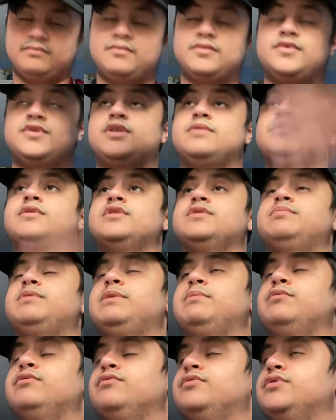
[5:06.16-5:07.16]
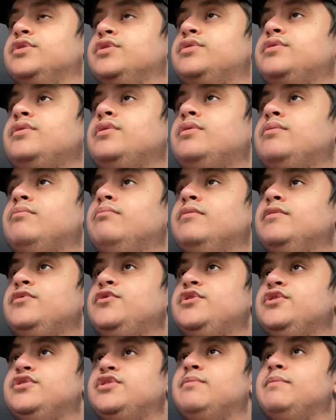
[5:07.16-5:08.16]
Sometimes people just
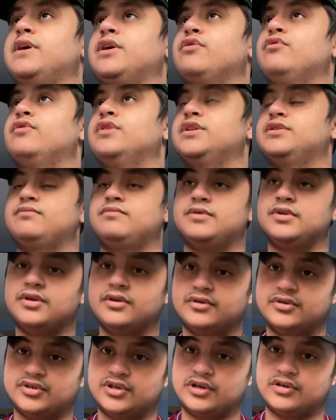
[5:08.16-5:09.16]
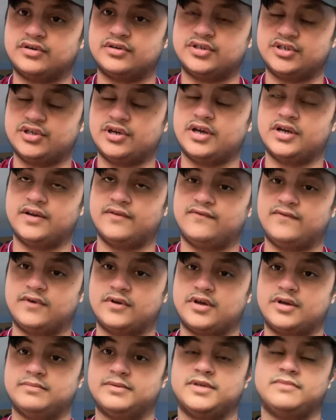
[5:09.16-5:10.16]
choose to make noise and not sh shutting the
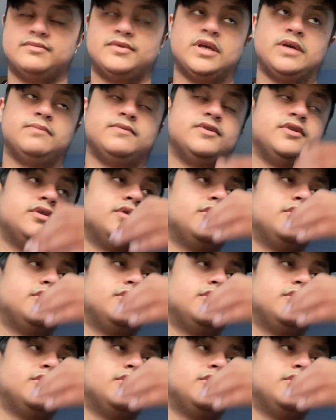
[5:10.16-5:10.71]
fuck up sometimes.